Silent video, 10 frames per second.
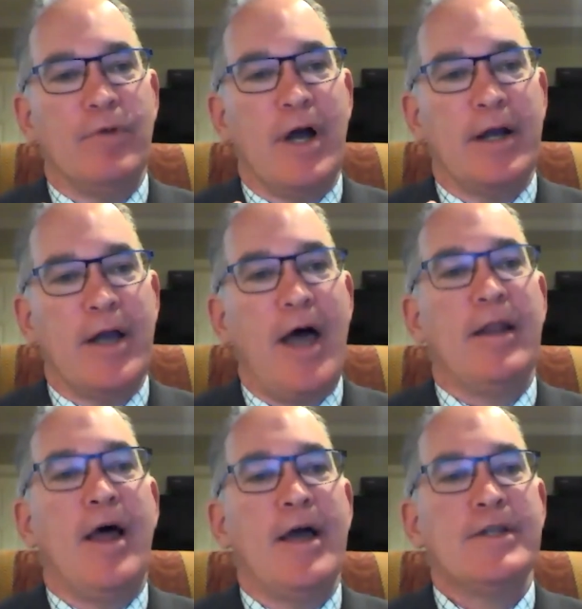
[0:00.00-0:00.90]

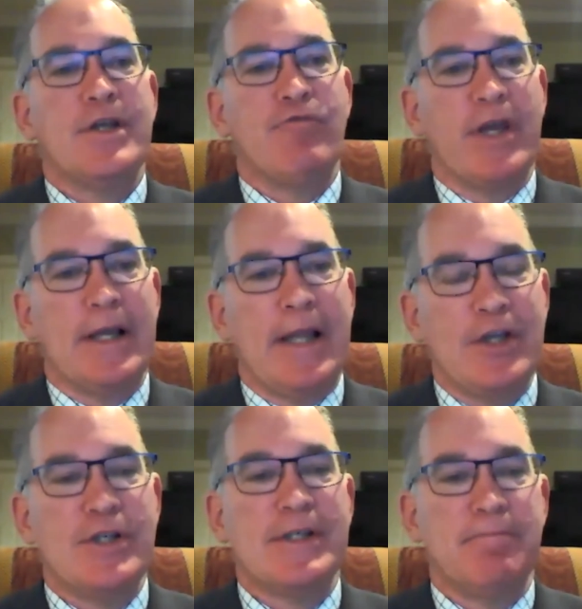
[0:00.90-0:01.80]
guidelines and
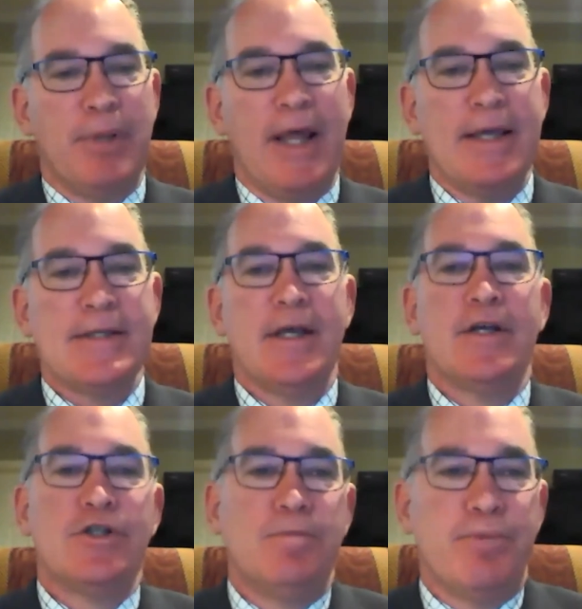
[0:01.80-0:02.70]
regulations in place
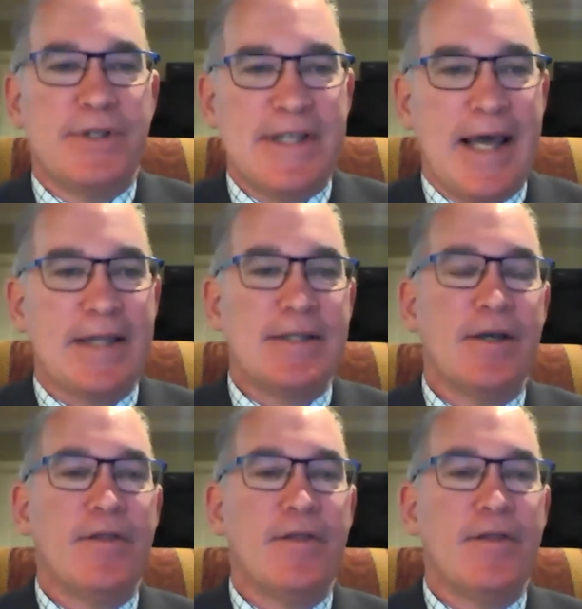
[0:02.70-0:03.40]
to protect the